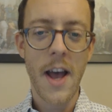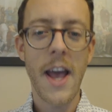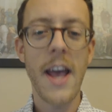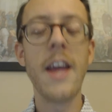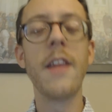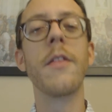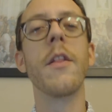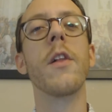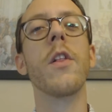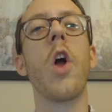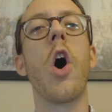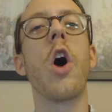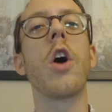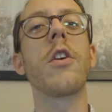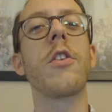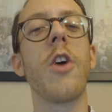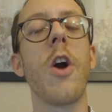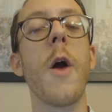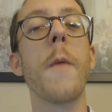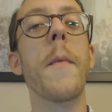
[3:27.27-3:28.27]
in the
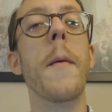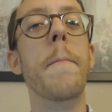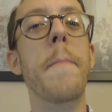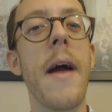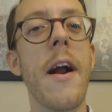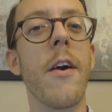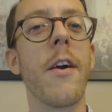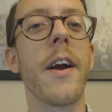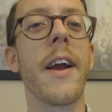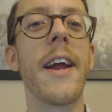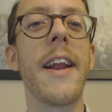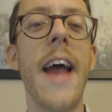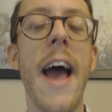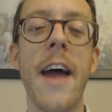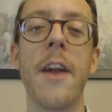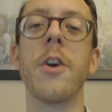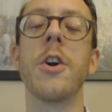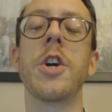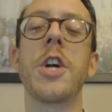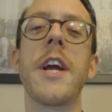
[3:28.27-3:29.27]
long term, American
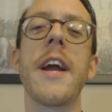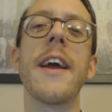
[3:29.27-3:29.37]
energy